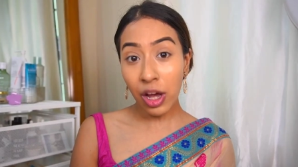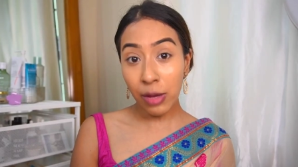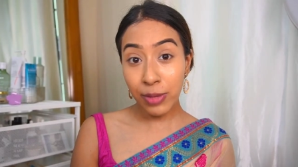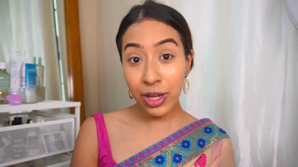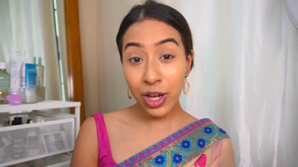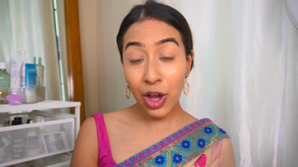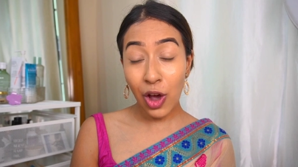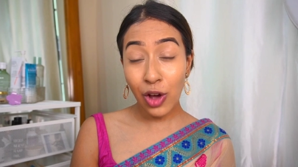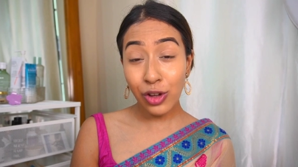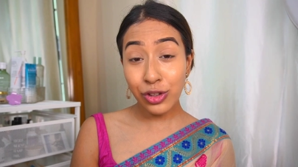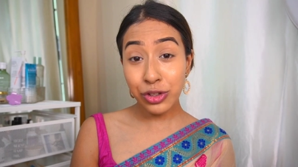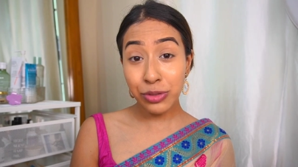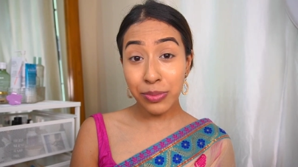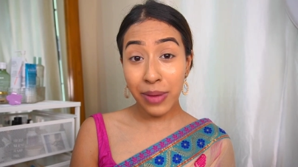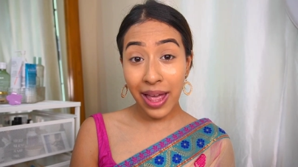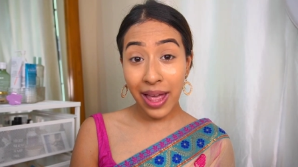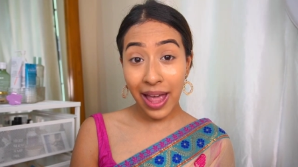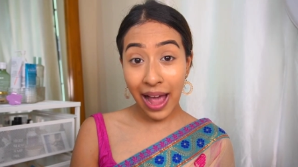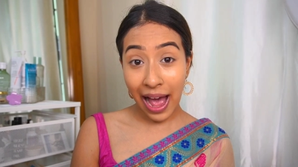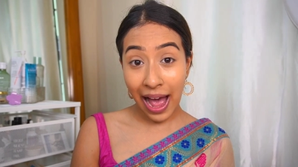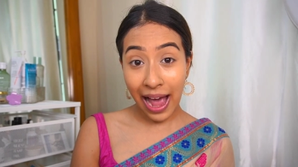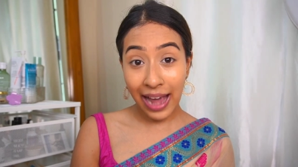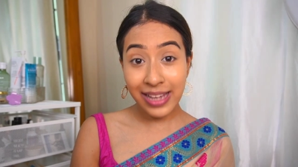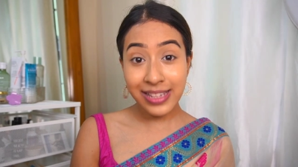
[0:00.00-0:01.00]
coming on to my
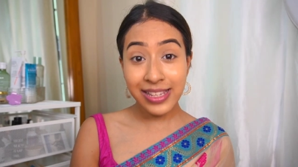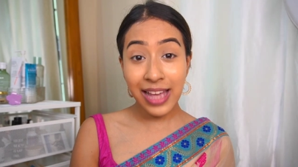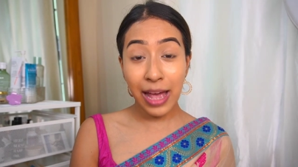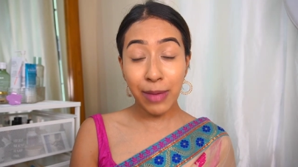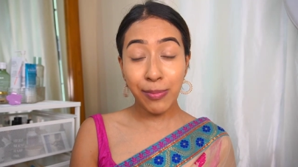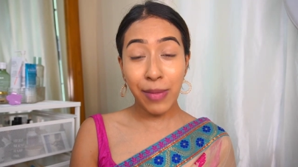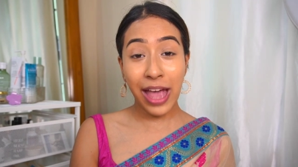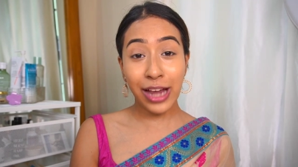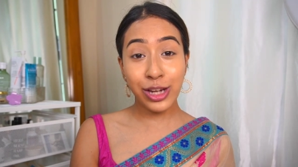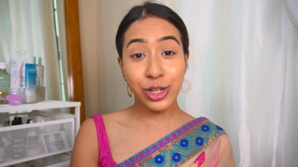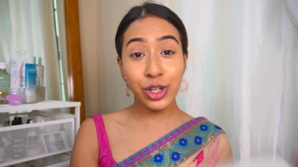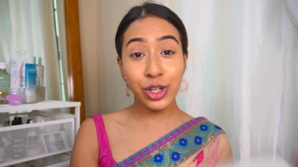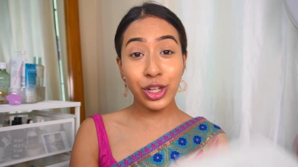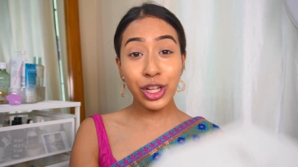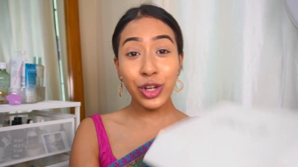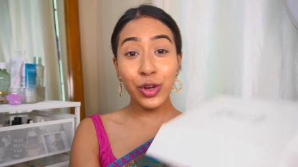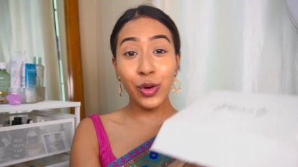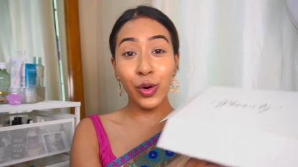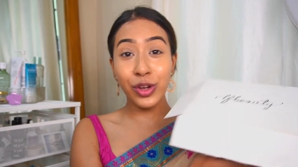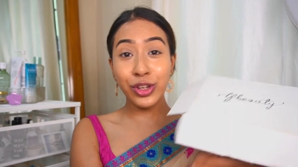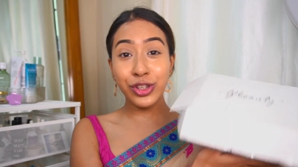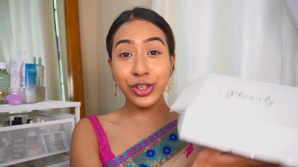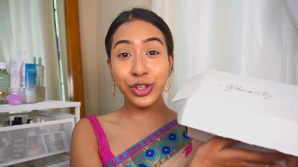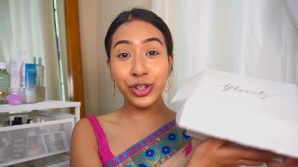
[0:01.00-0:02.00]
eyes, I'm actually
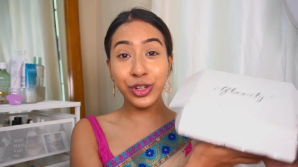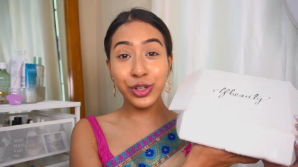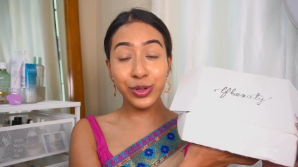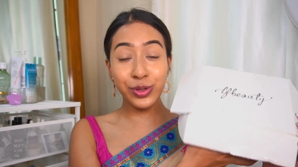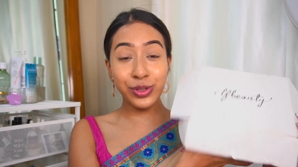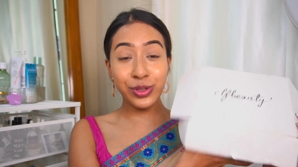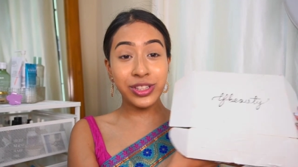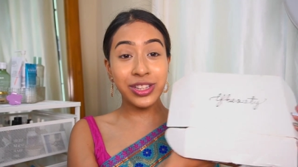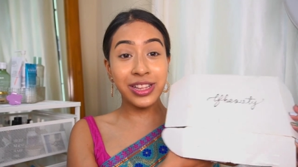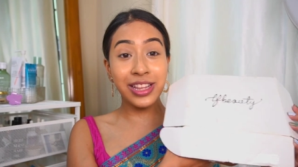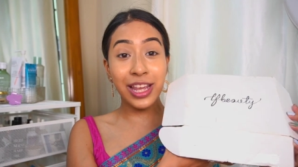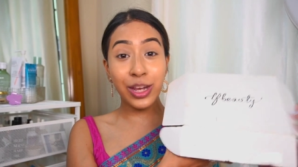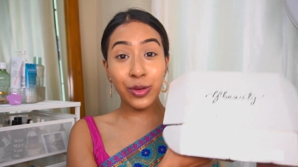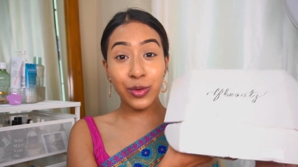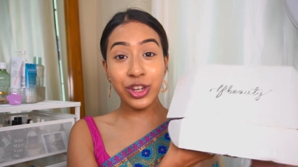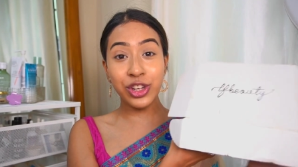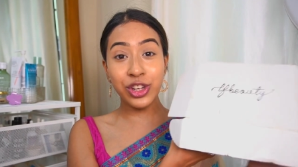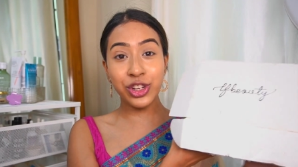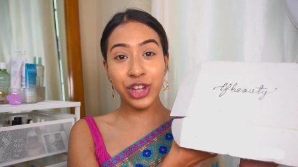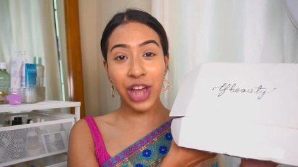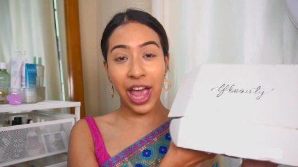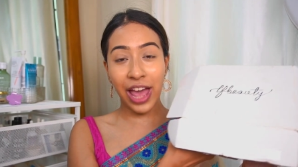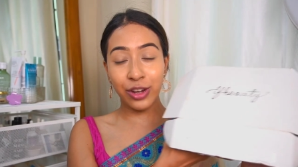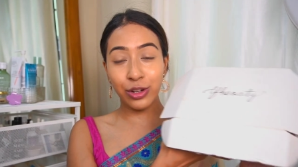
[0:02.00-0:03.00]
going to use
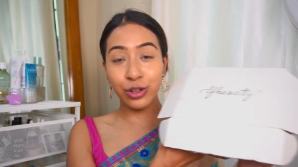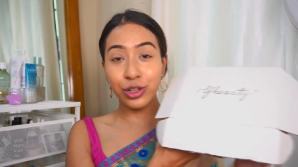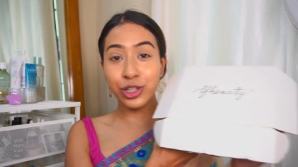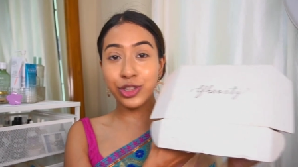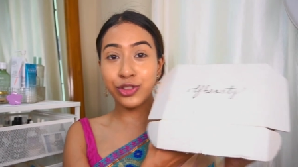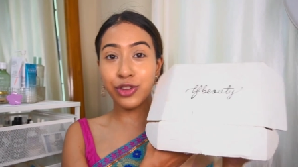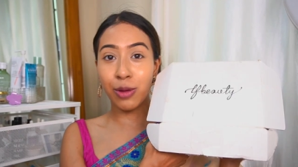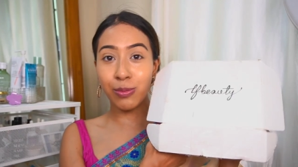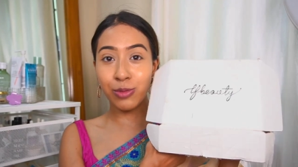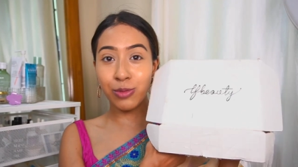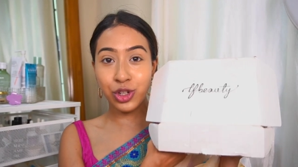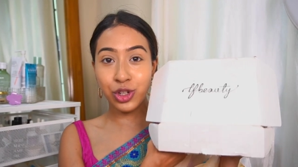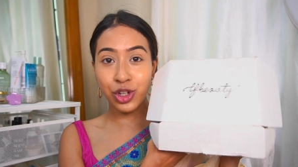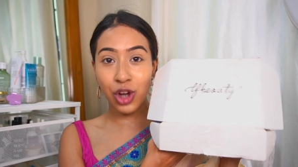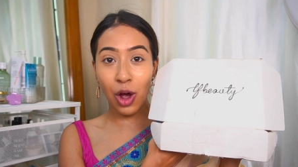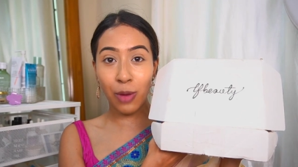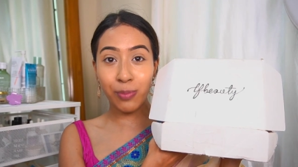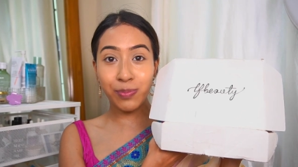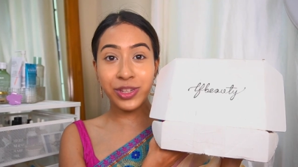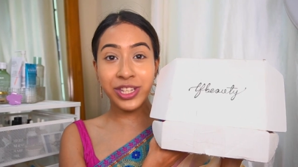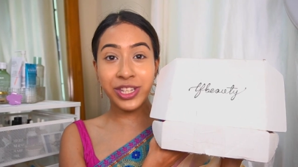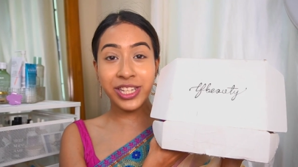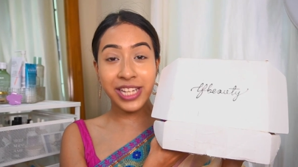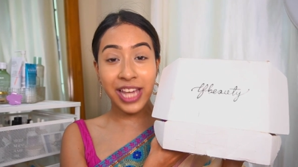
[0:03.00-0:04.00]
liquid shadows from
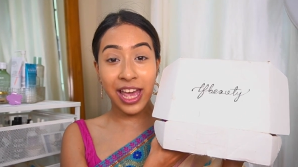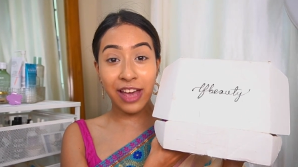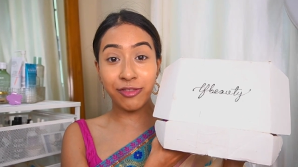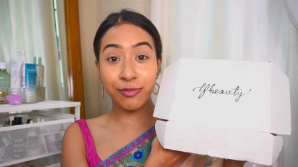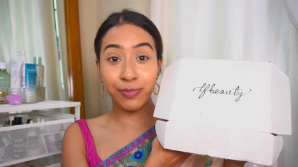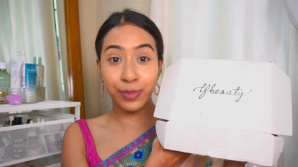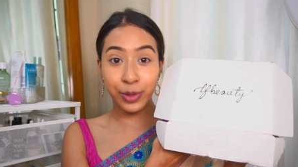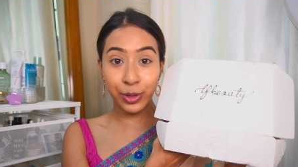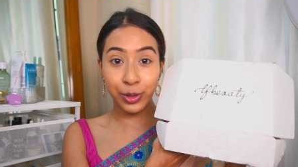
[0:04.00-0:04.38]
shop TF